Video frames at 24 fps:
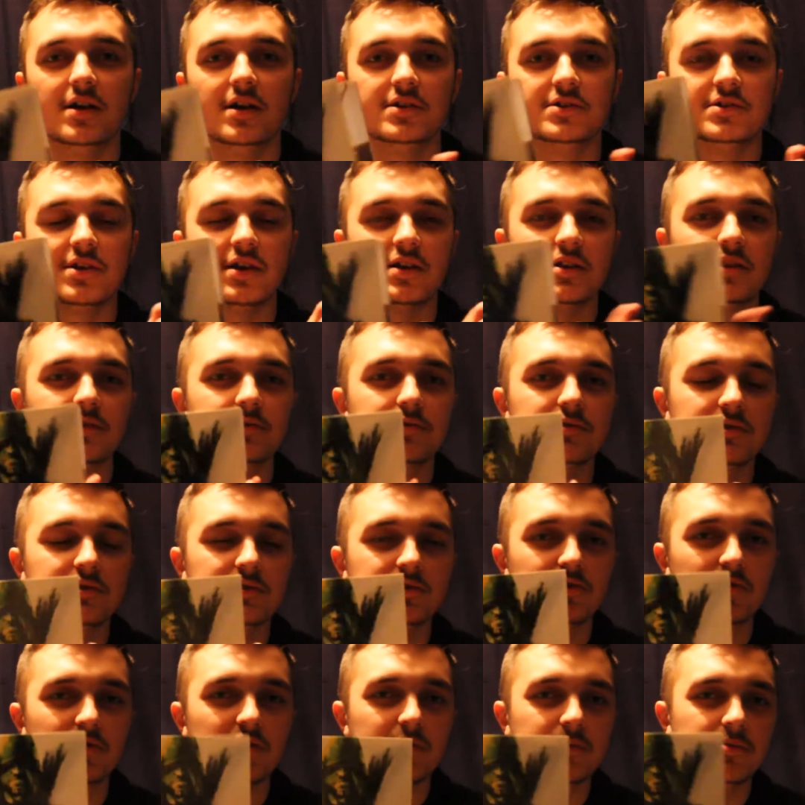So yeah, this was
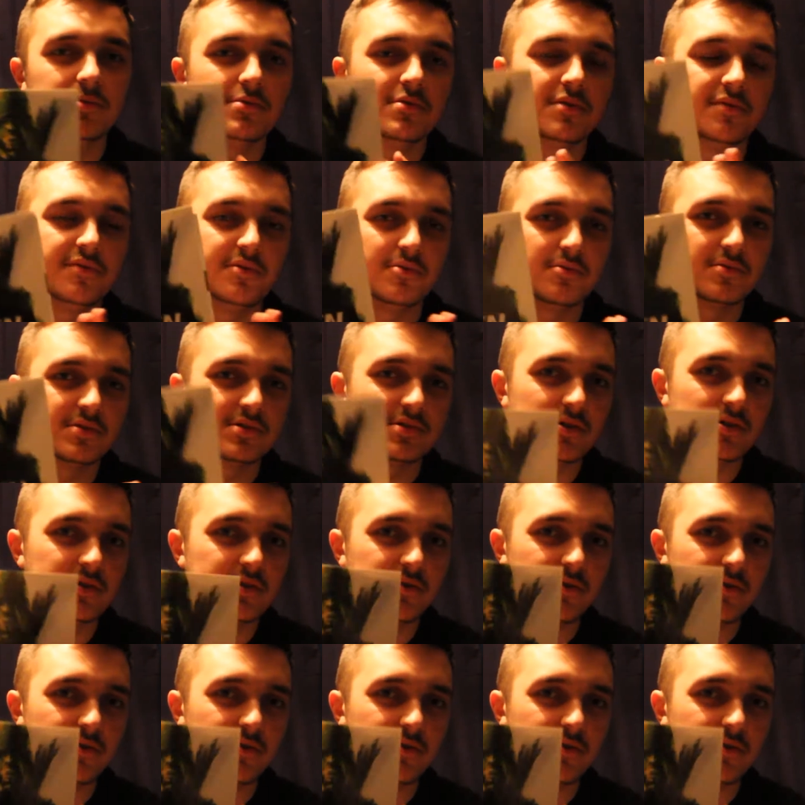enjoyable. If you want to start